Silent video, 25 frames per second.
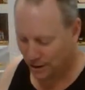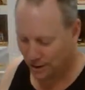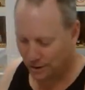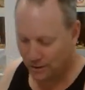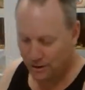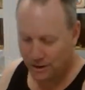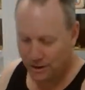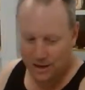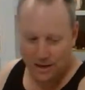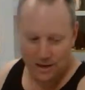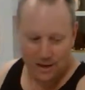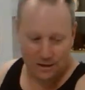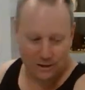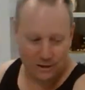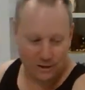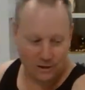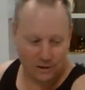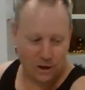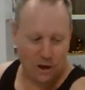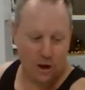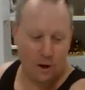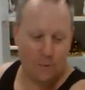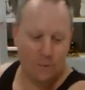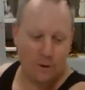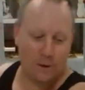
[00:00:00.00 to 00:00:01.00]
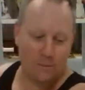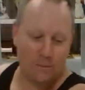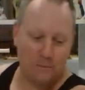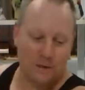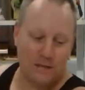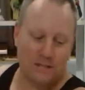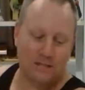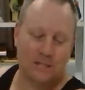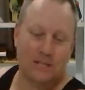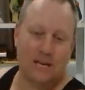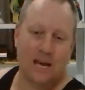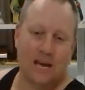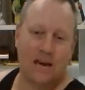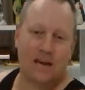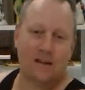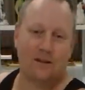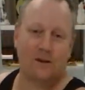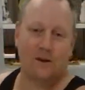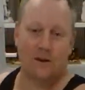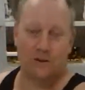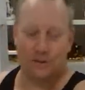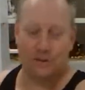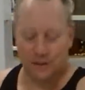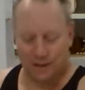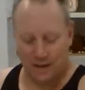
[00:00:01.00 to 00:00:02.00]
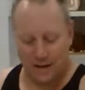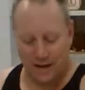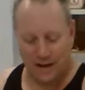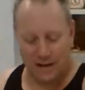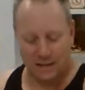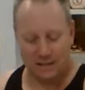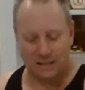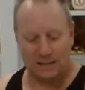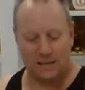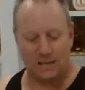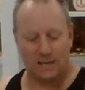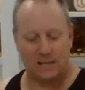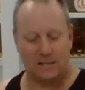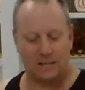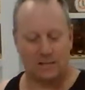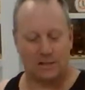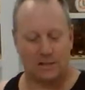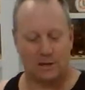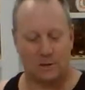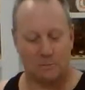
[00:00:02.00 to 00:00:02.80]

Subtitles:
So the time I missed out on the cantina,